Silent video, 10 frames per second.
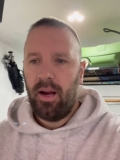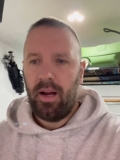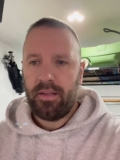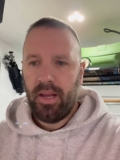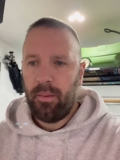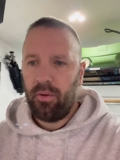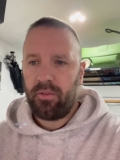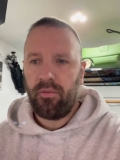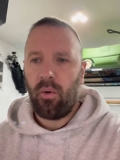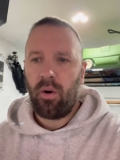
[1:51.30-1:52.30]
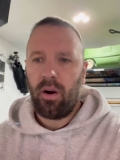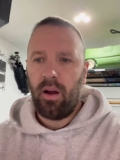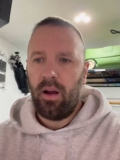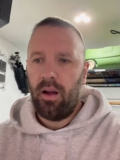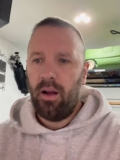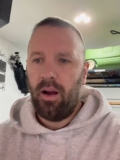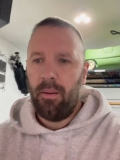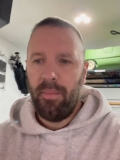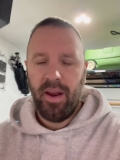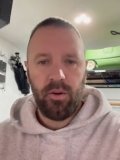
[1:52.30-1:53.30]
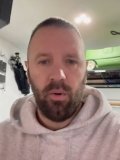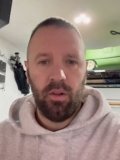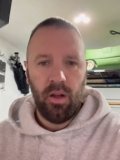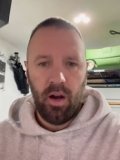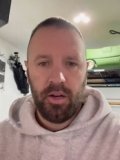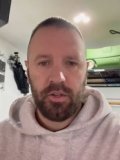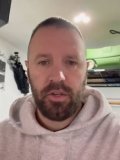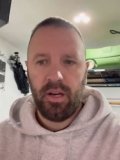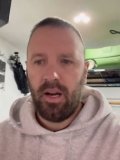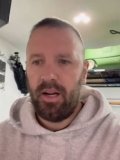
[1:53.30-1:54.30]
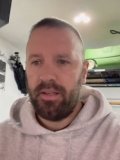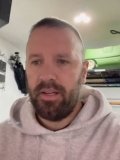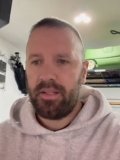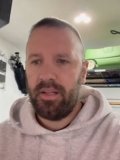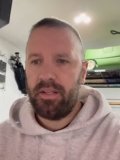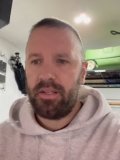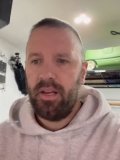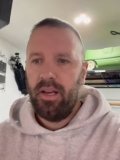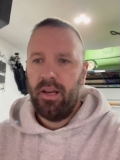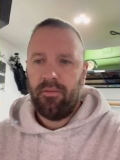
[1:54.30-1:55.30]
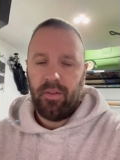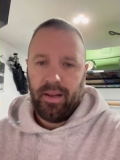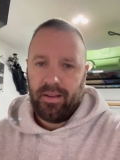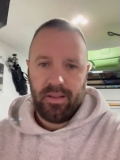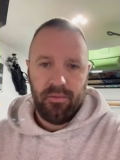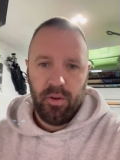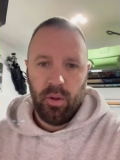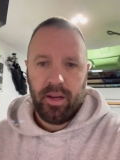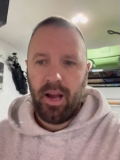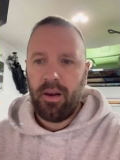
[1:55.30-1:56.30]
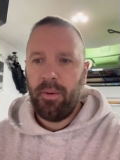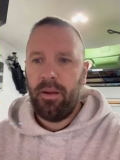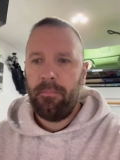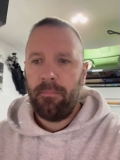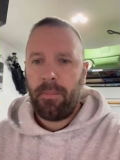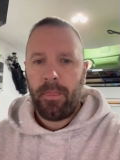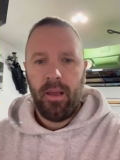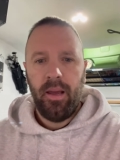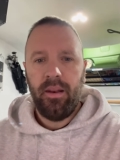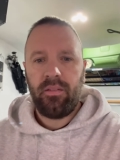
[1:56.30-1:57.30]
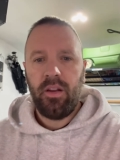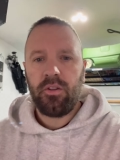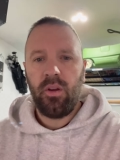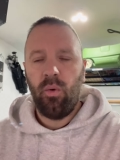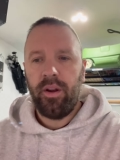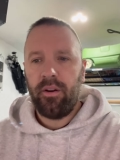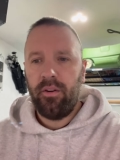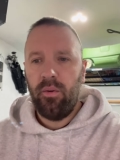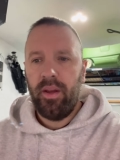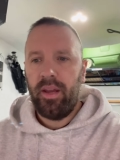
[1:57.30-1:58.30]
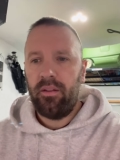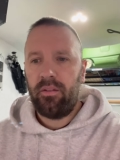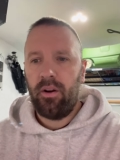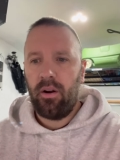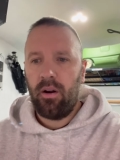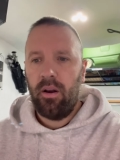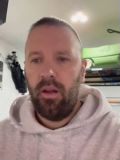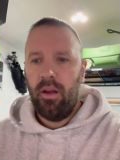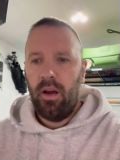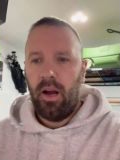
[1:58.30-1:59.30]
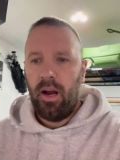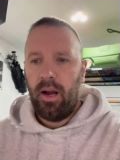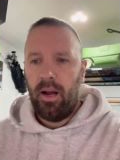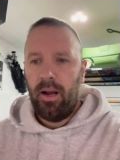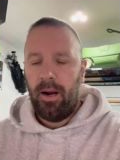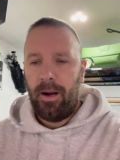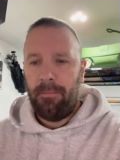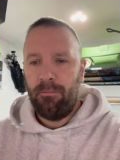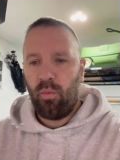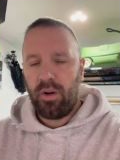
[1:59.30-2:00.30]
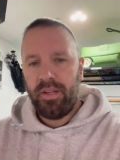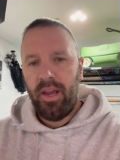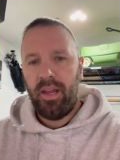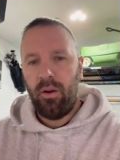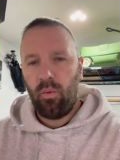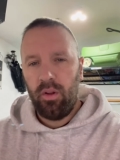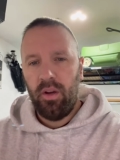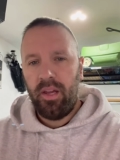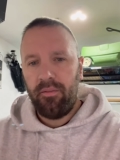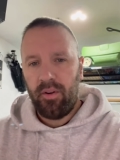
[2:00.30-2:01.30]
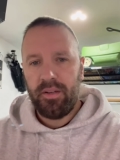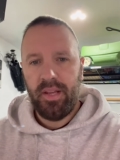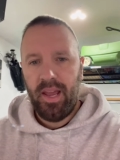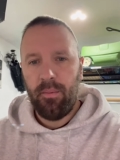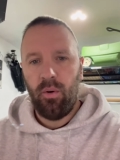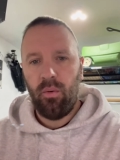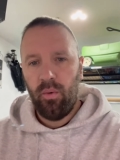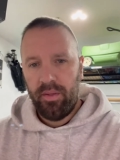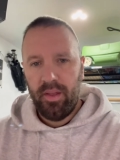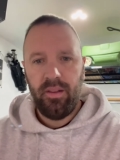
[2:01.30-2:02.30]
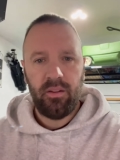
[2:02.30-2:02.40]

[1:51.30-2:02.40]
tables for manual launch distance, like I said, fuel economy. And essentially what you're doing is we're looking for a table within these